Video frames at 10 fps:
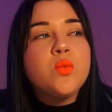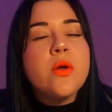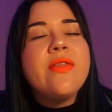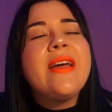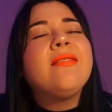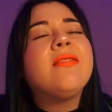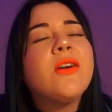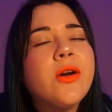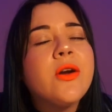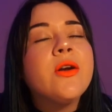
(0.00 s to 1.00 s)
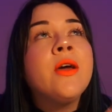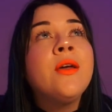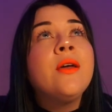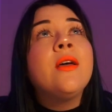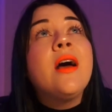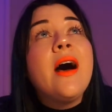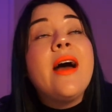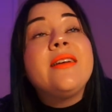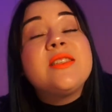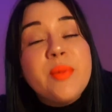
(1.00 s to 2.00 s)
where they learn
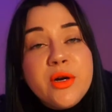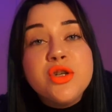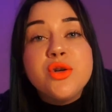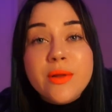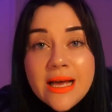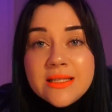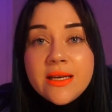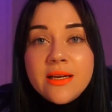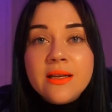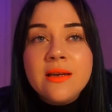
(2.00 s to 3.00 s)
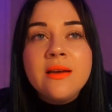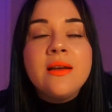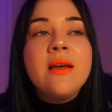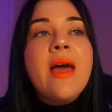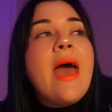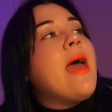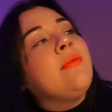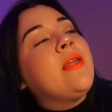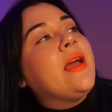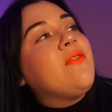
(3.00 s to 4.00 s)
a spiritual lesson.
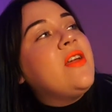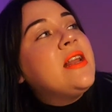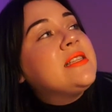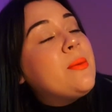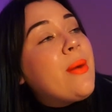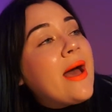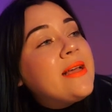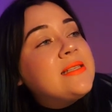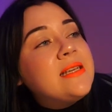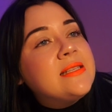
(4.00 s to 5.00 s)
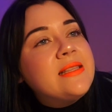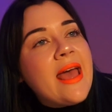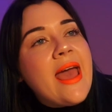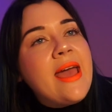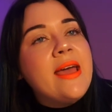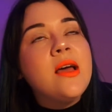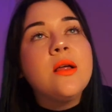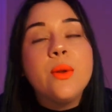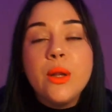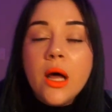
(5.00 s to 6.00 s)
And like Venus and Pisces,
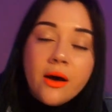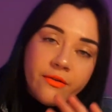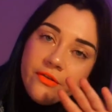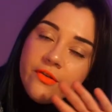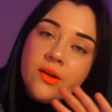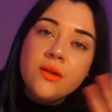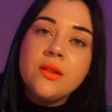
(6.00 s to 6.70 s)
they love.